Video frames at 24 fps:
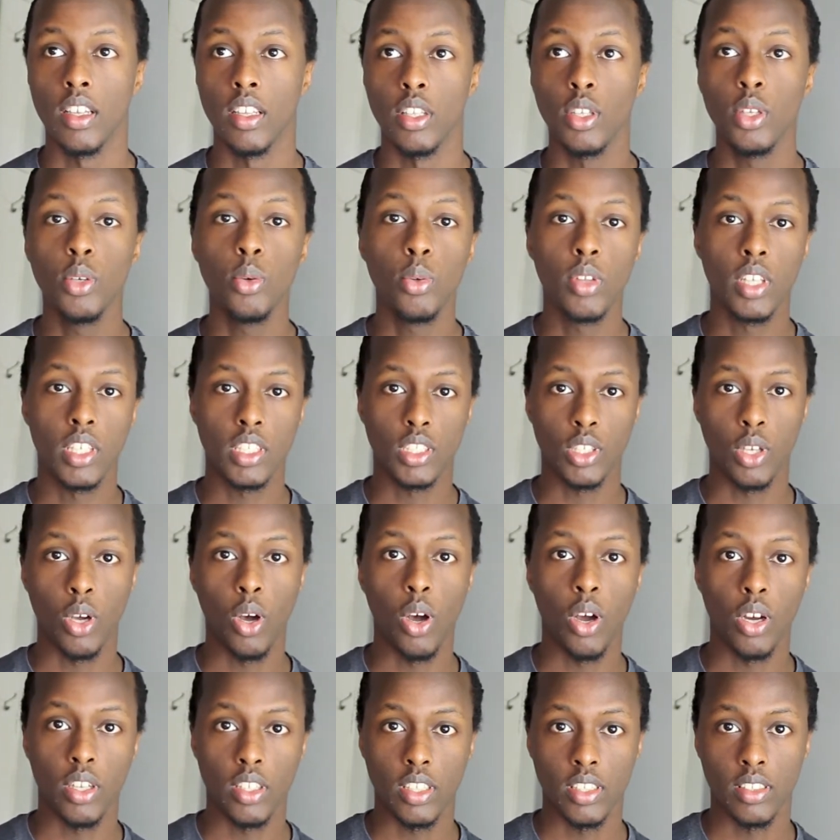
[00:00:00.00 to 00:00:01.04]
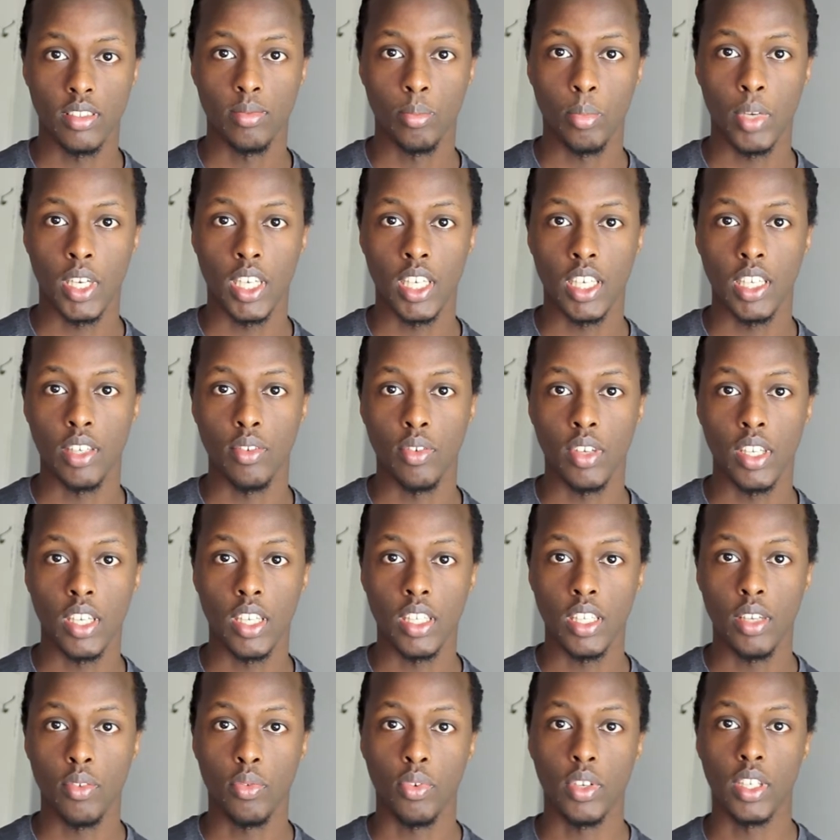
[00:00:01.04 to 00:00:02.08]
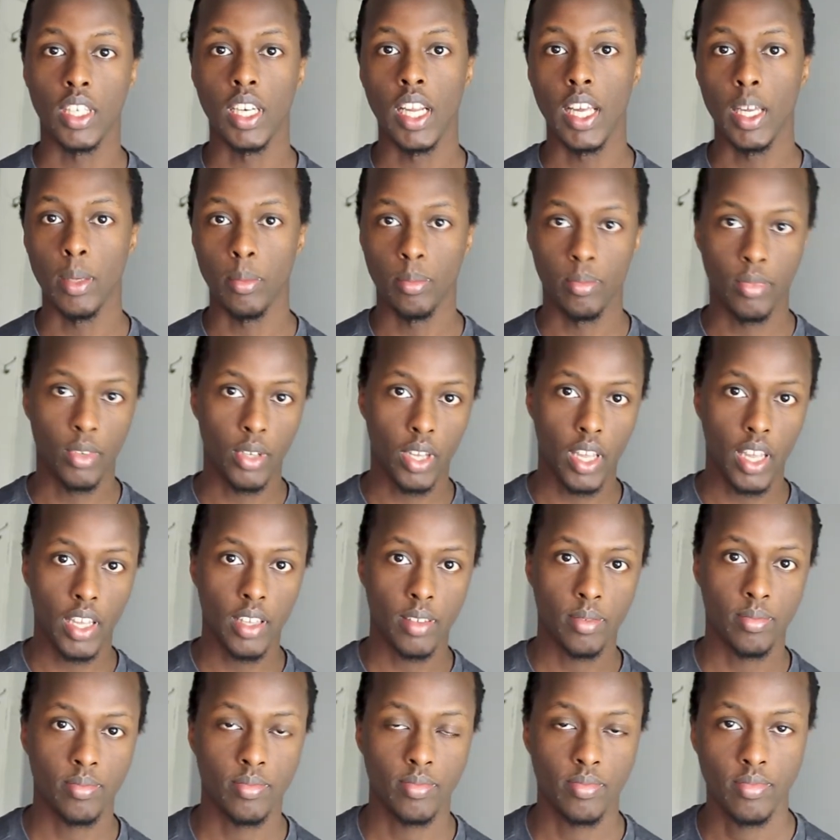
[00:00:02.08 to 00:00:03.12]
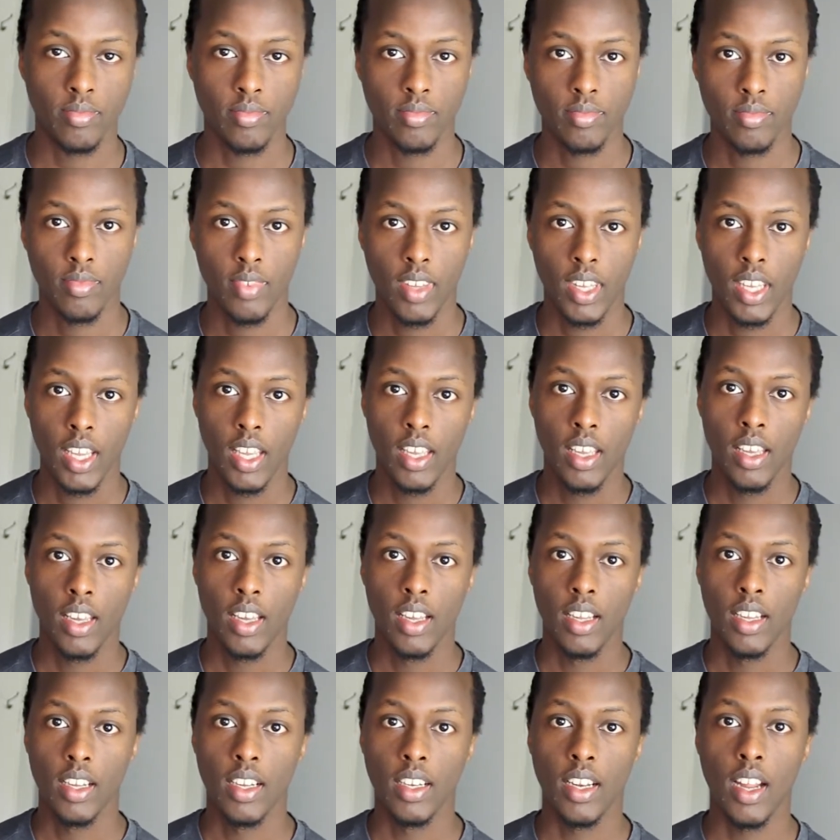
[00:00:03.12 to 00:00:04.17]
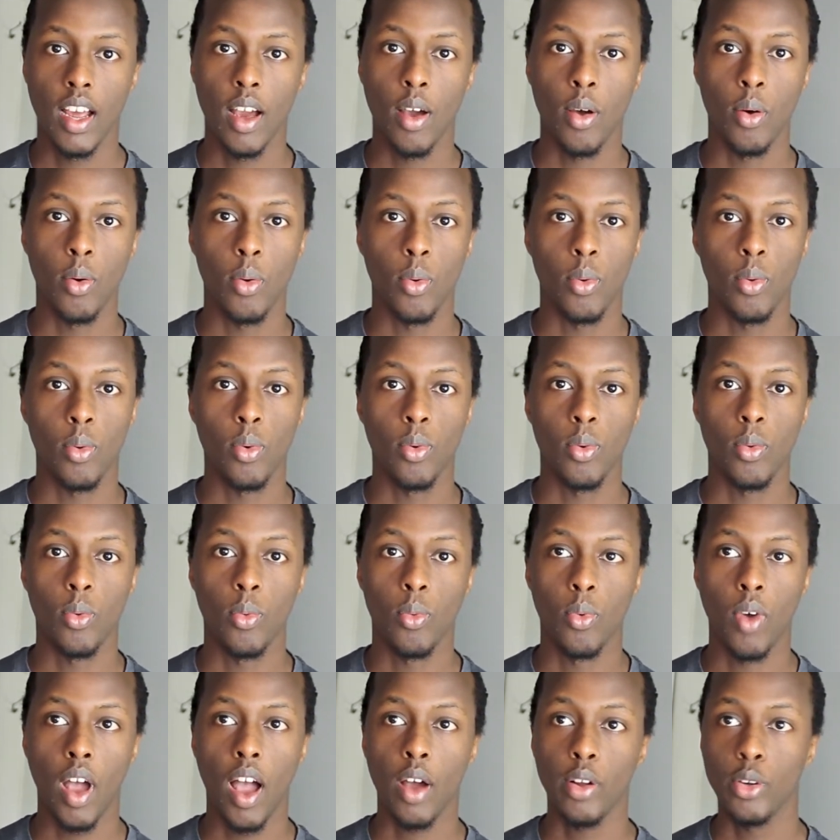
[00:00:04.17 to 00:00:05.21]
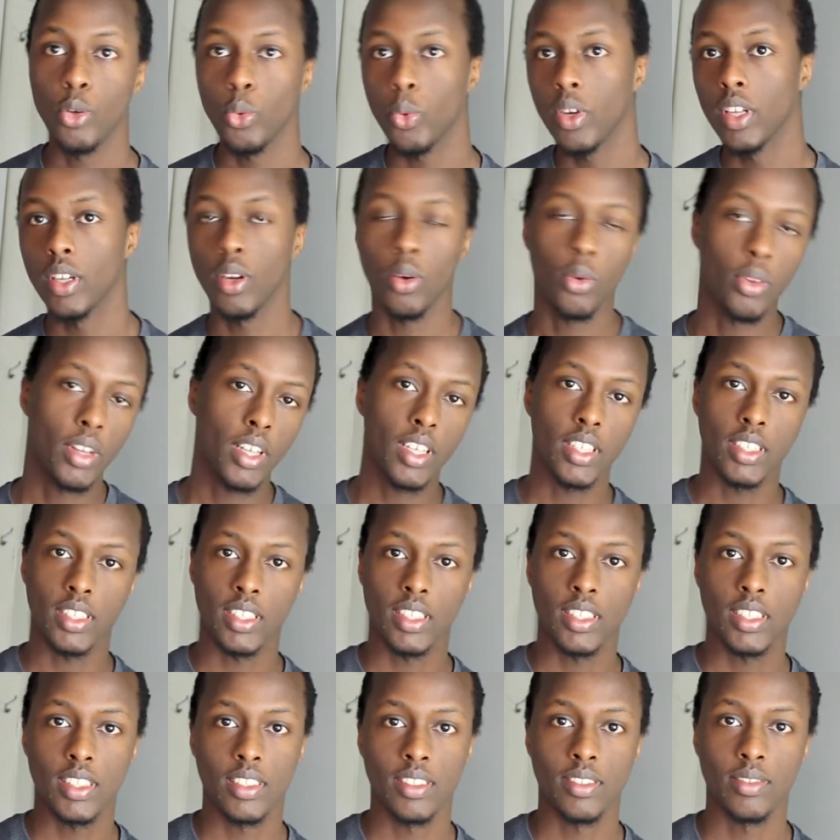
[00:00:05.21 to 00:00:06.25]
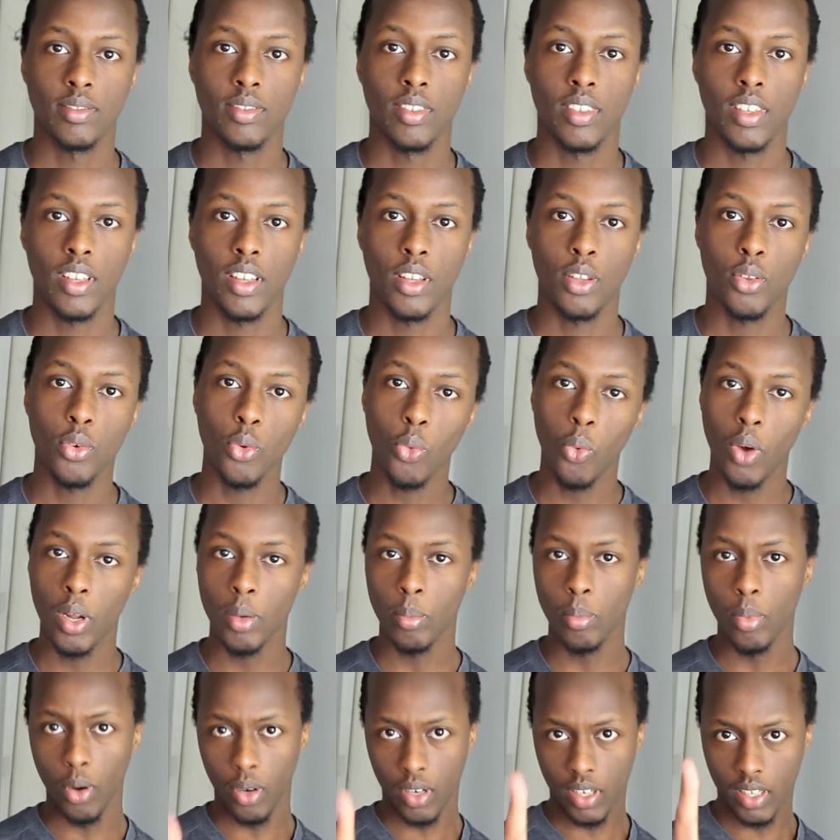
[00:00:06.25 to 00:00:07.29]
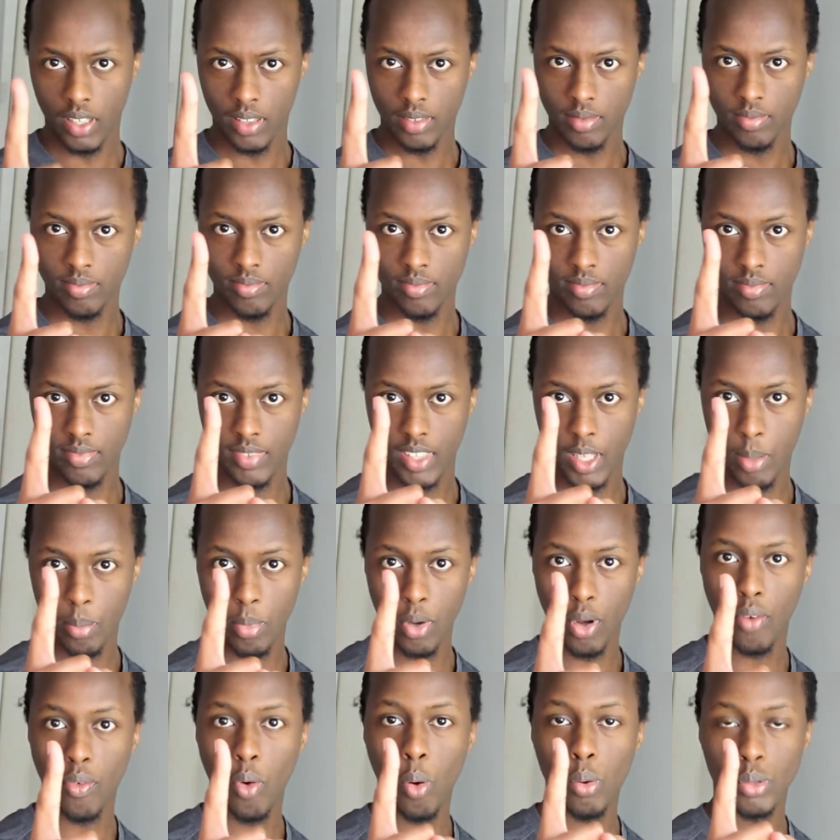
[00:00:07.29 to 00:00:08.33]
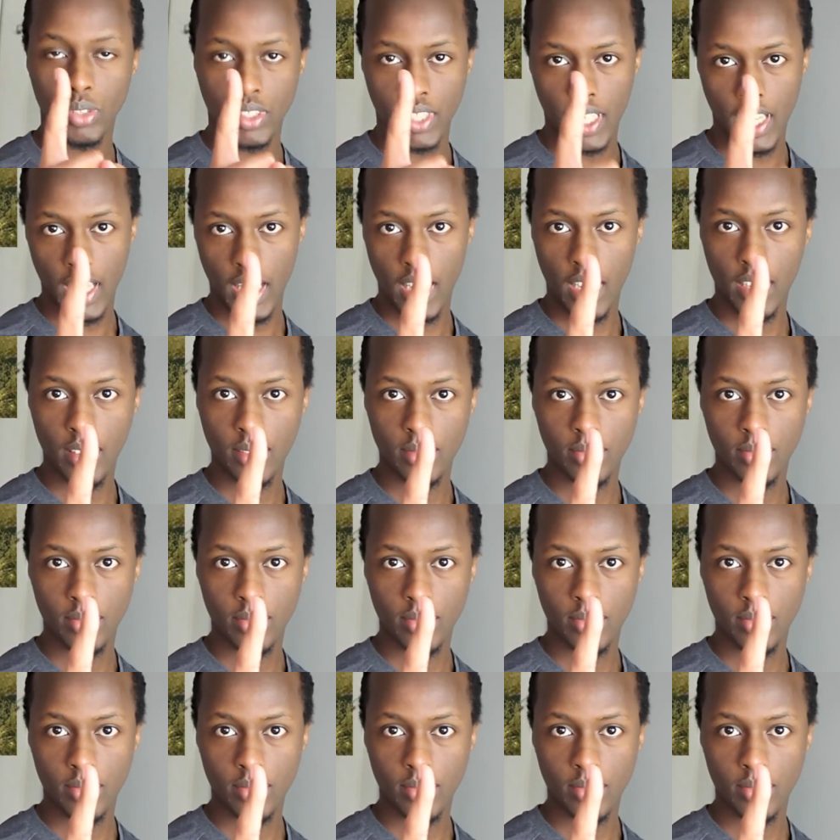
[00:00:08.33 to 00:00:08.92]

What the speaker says: knew this God, but in a different name, okay? Now, how do we know this? Through one book, the book of Hosea.